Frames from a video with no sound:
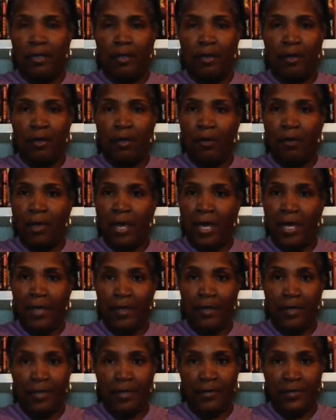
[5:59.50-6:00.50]
Oh, I
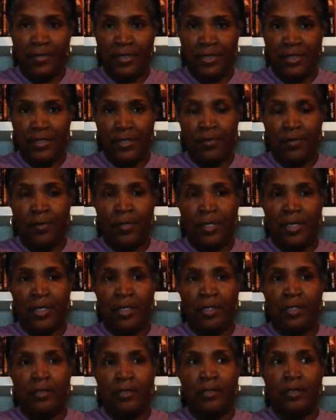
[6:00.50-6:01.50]
love this young
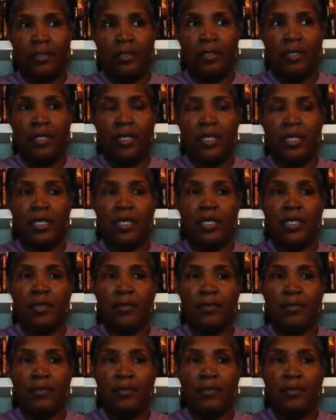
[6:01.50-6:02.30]
man. He